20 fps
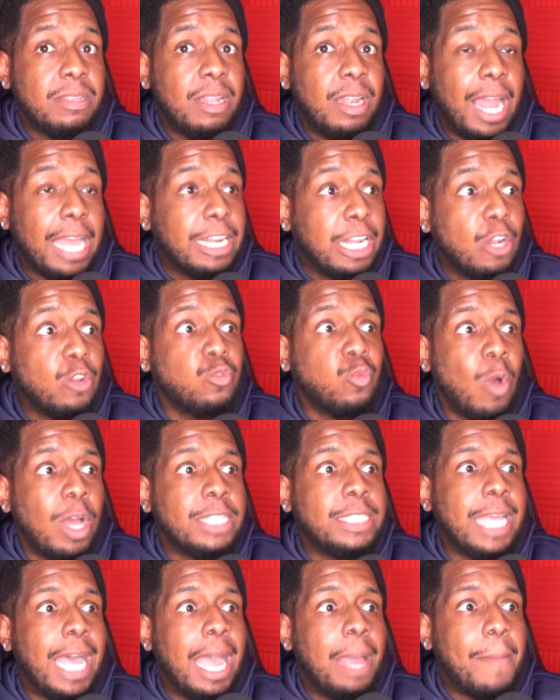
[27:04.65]
Like there was one
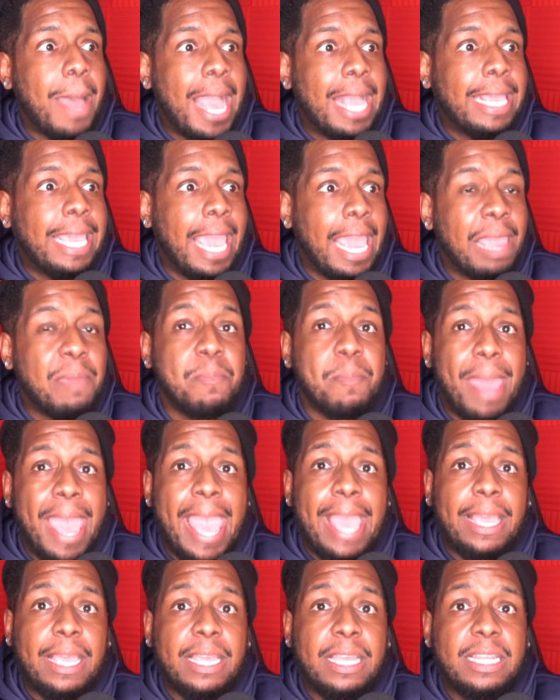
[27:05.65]
time I came
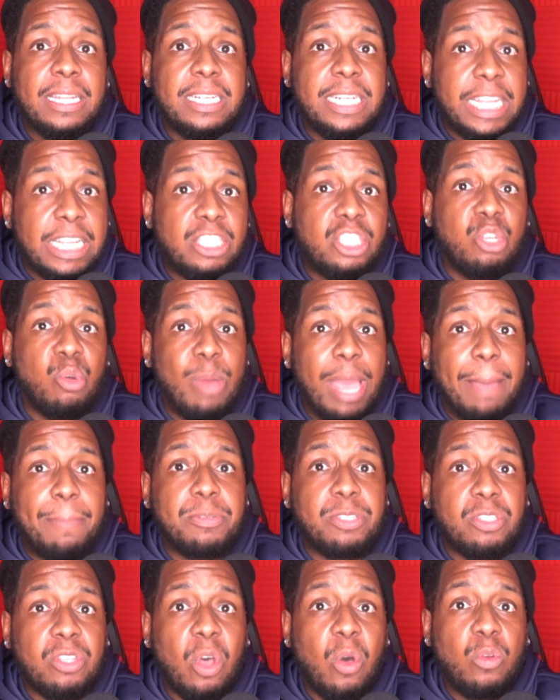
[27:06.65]
back, did 2
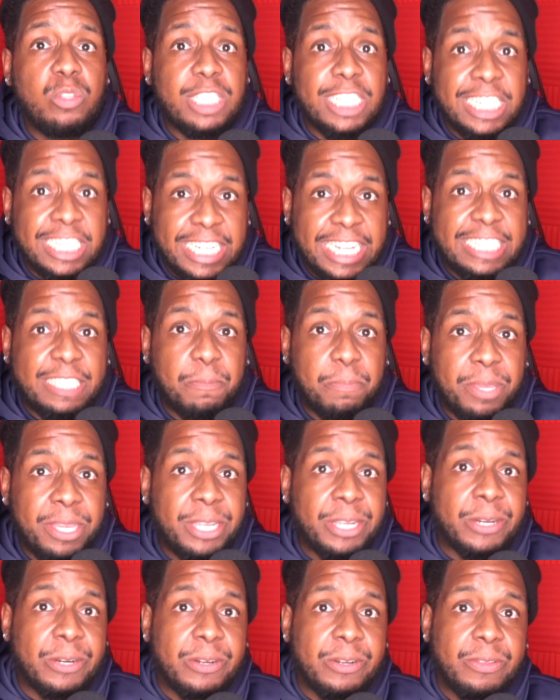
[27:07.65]
episodes and
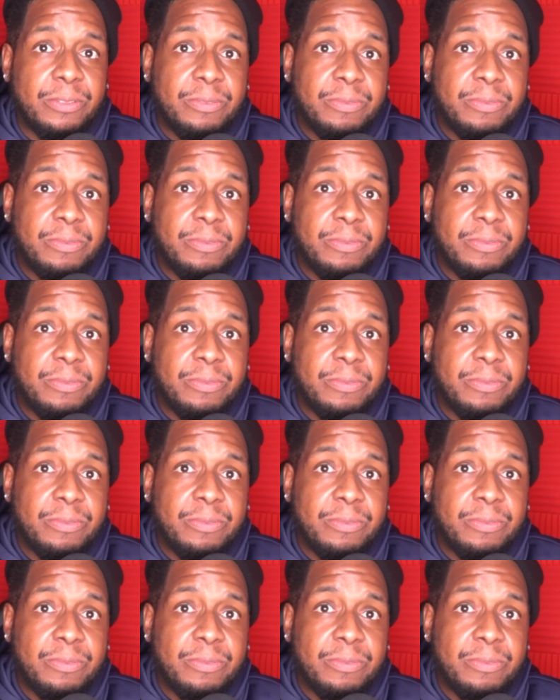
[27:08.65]
disappeared.